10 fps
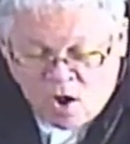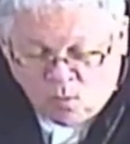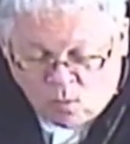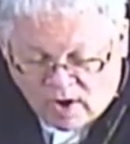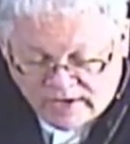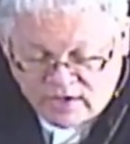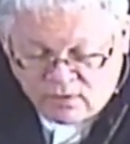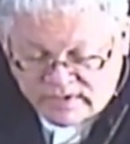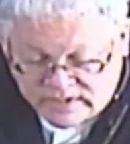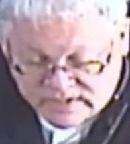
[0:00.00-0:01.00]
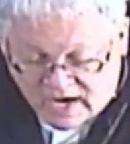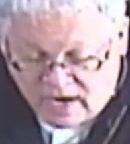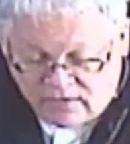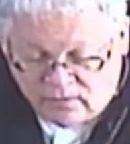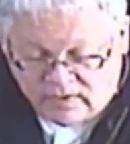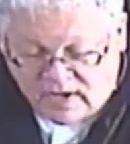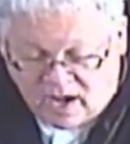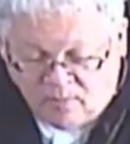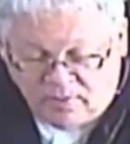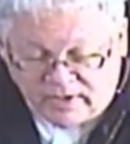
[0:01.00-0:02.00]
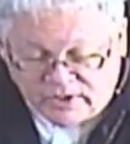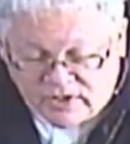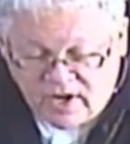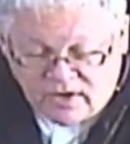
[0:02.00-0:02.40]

what you desire to accomplish